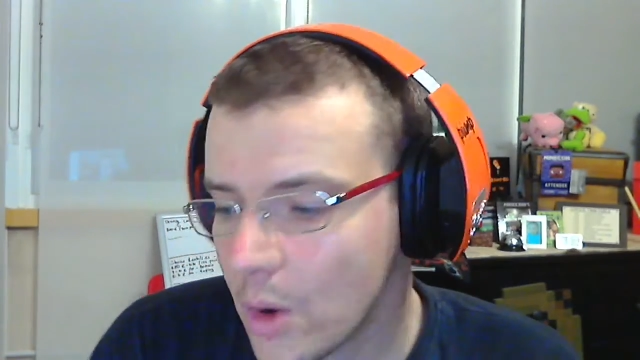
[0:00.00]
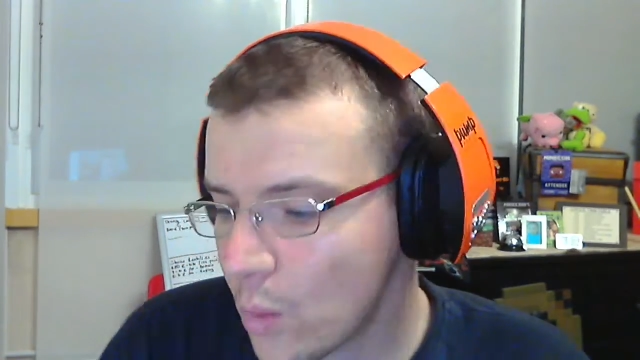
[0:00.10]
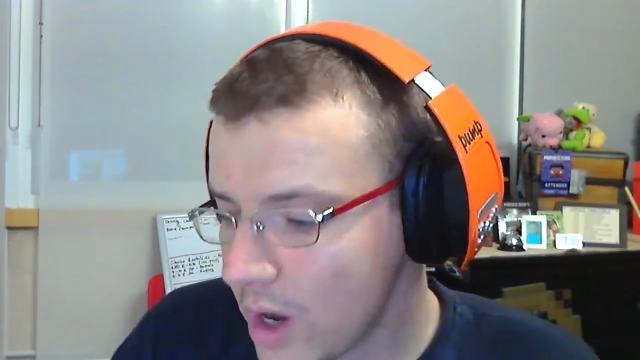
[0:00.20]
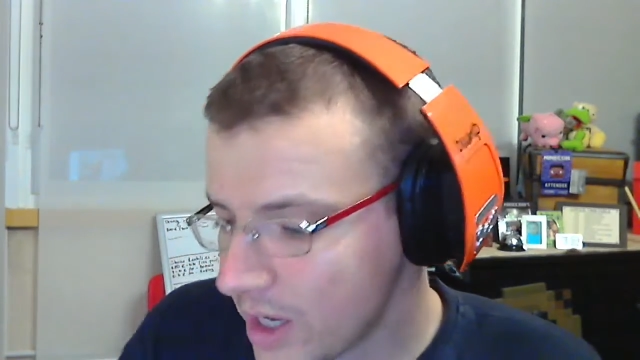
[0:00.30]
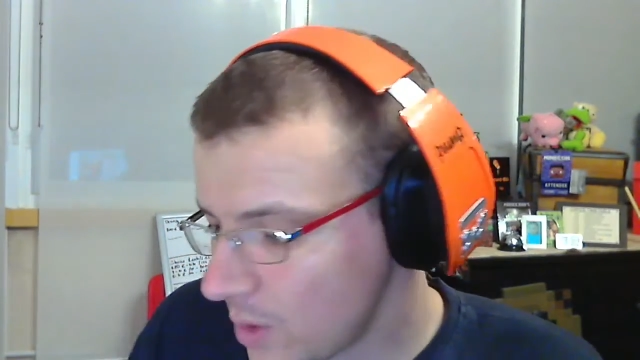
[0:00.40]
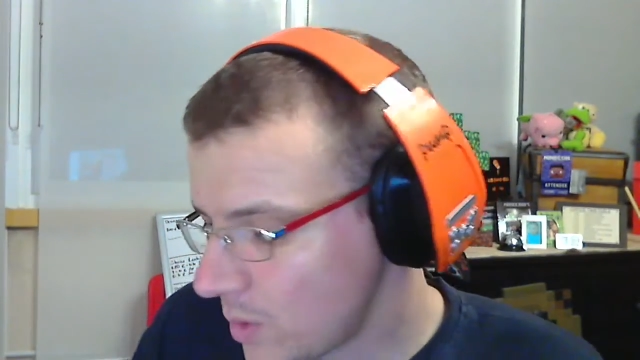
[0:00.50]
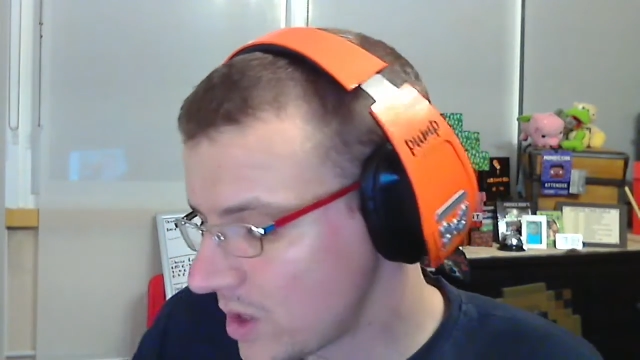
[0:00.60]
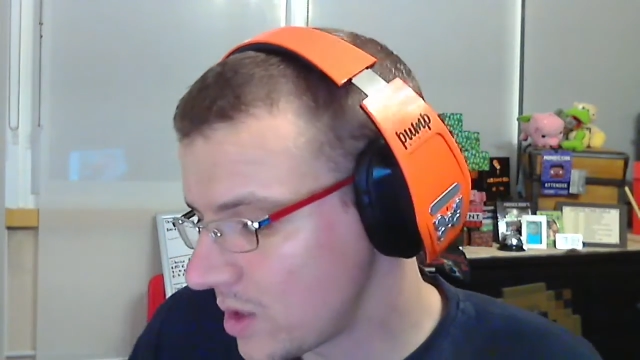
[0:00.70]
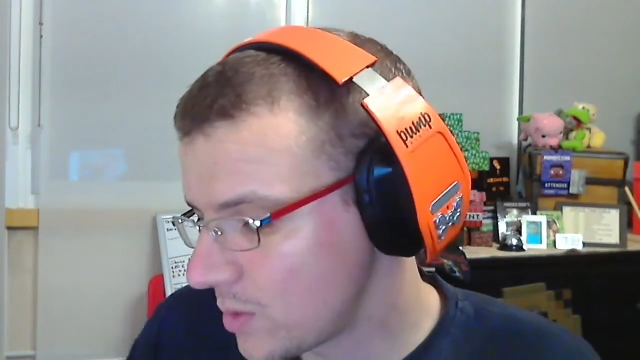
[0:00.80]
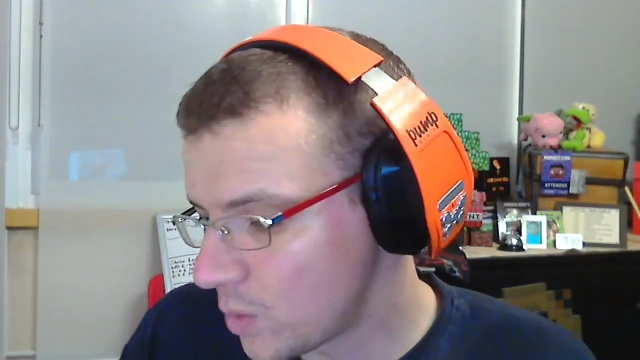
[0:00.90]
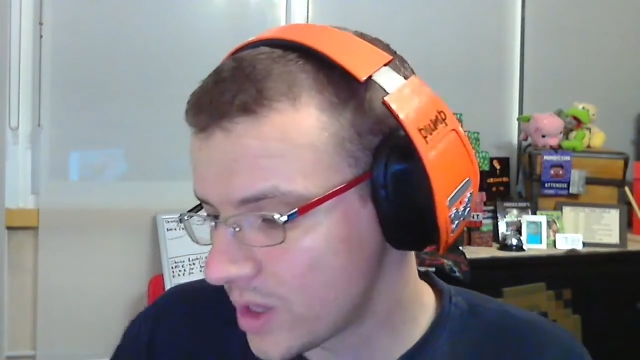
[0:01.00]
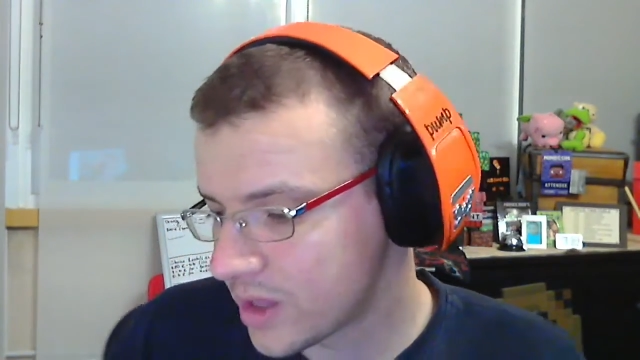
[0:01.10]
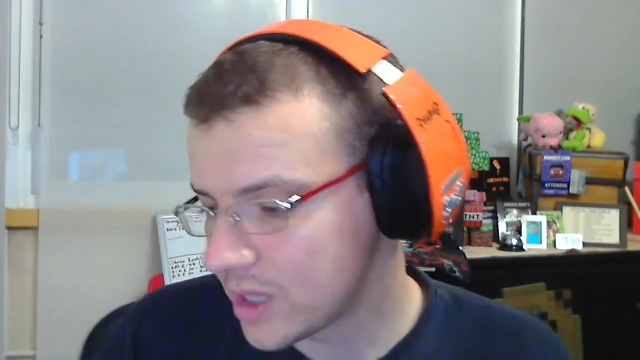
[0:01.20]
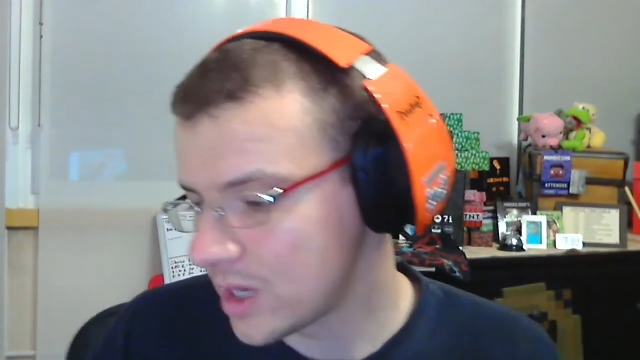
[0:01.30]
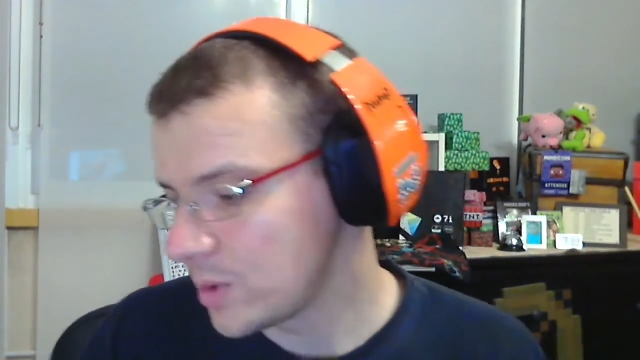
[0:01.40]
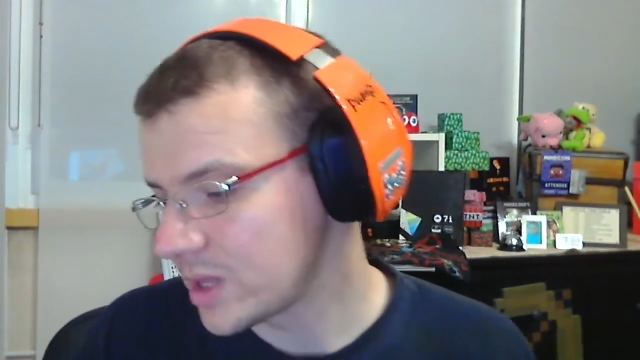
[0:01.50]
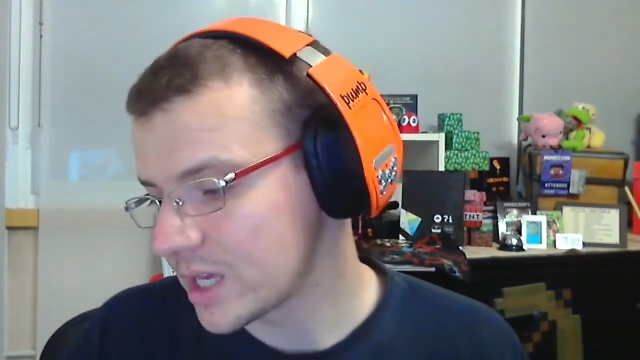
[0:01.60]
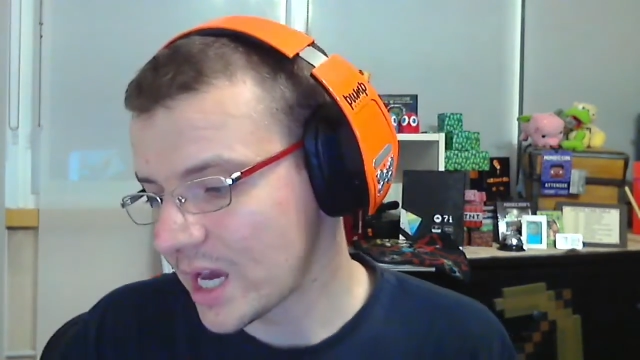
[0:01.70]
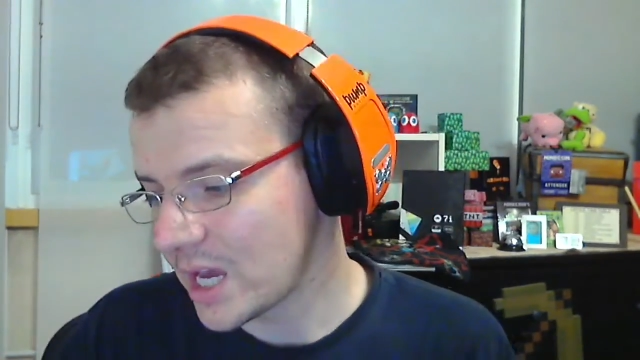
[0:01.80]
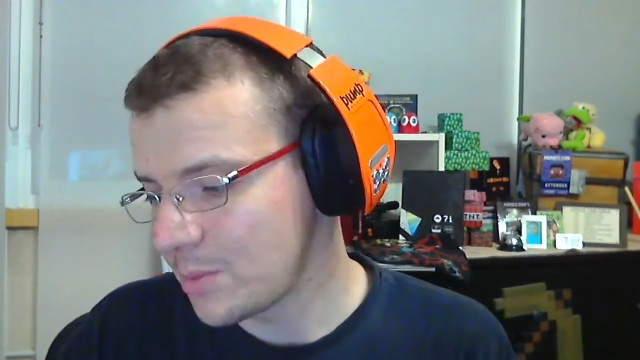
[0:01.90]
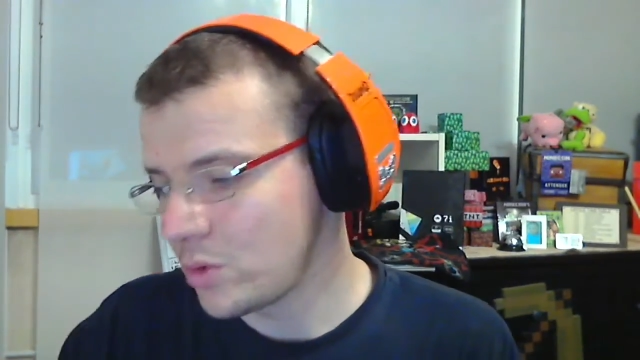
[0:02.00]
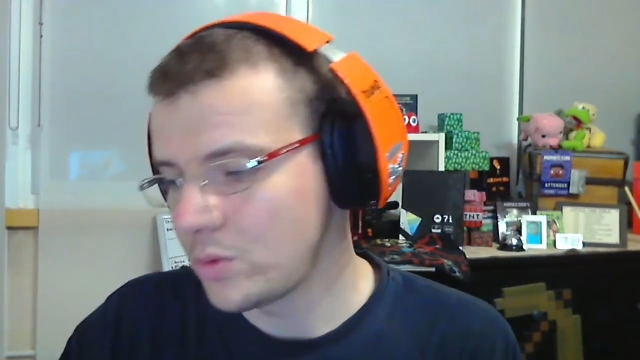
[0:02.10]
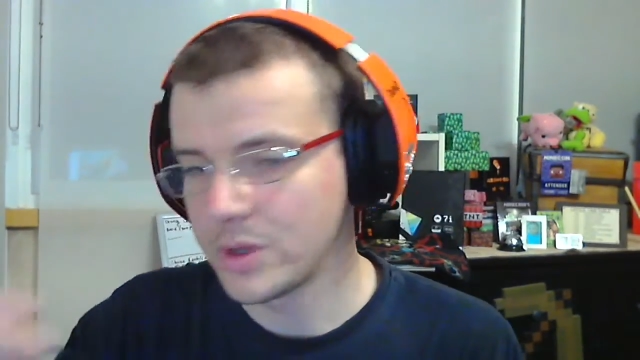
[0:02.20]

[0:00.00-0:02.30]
Working with them with the cable,